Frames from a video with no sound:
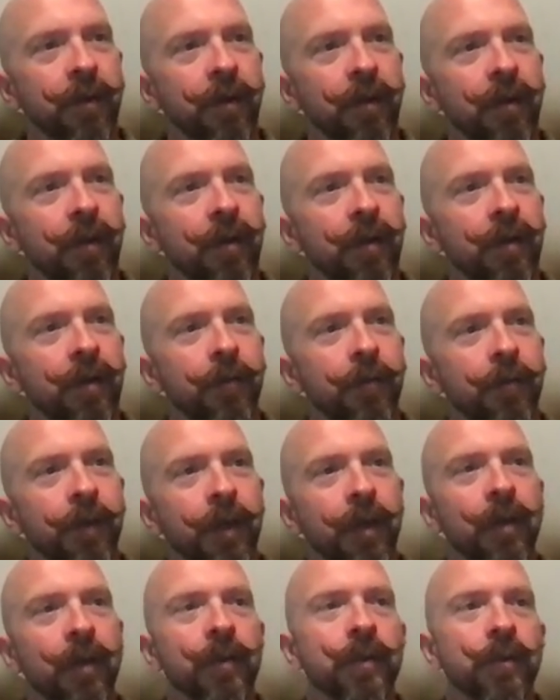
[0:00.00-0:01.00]

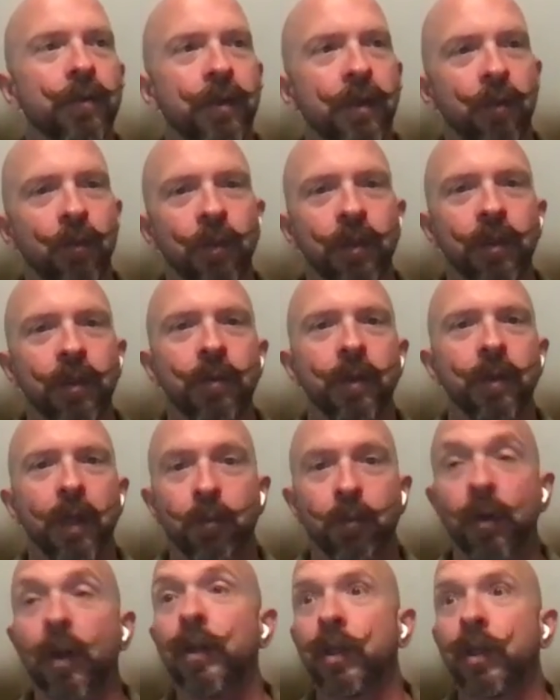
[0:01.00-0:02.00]
also did was like
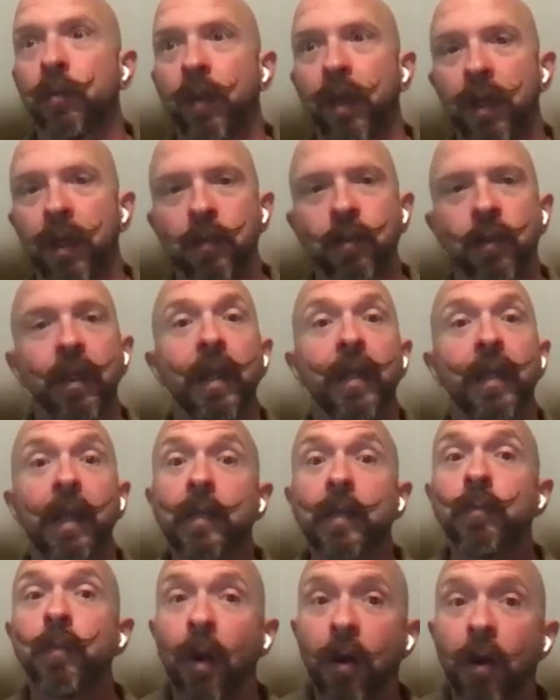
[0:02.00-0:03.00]
project management, and
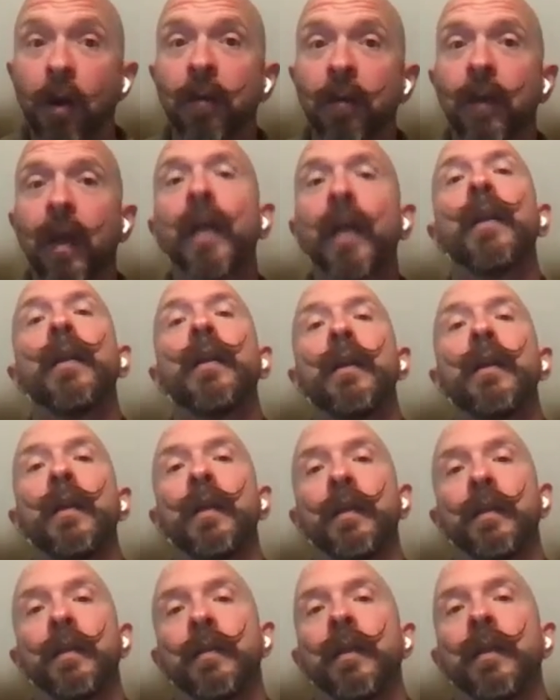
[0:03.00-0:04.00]
that's part of that
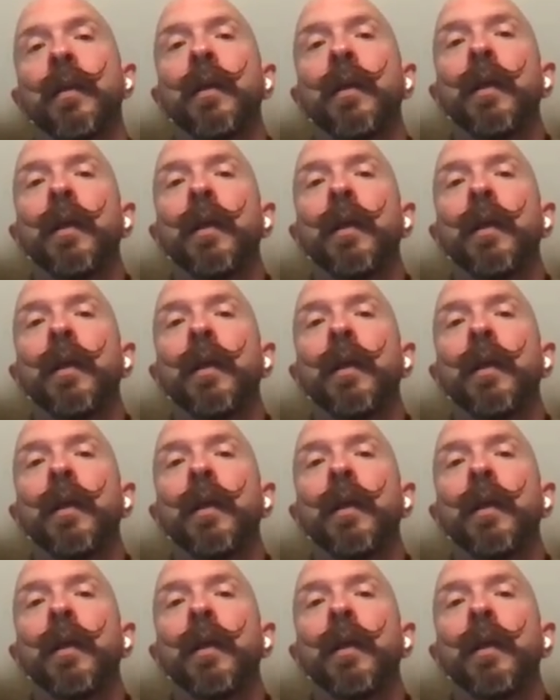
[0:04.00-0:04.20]
is